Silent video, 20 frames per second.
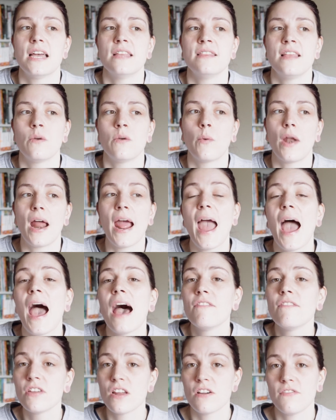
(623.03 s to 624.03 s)
And then when I
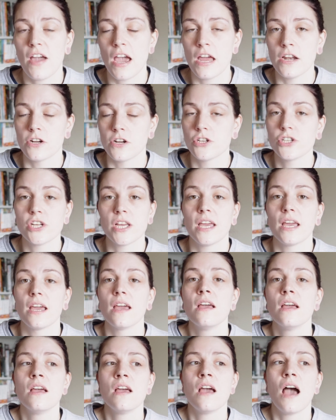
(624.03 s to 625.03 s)
have enough energy,
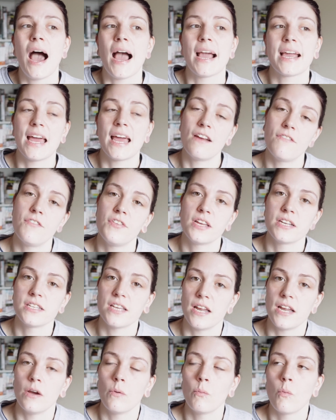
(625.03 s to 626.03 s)
I get everything
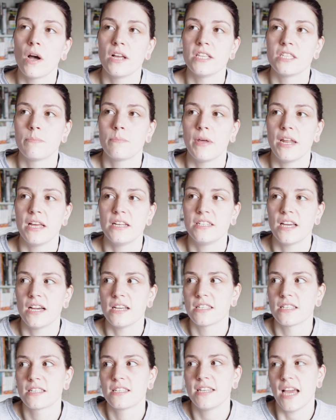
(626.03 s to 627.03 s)
done at once, but it
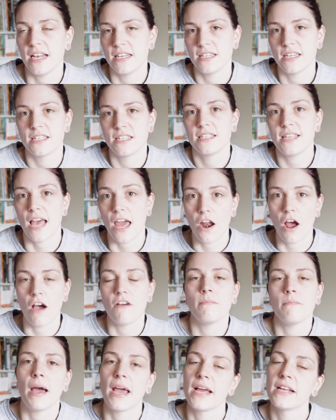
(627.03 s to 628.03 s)
does tend to set
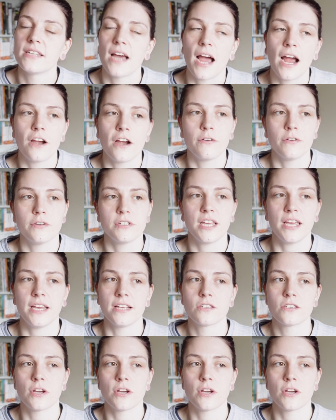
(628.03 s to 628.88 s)
off my entire routine.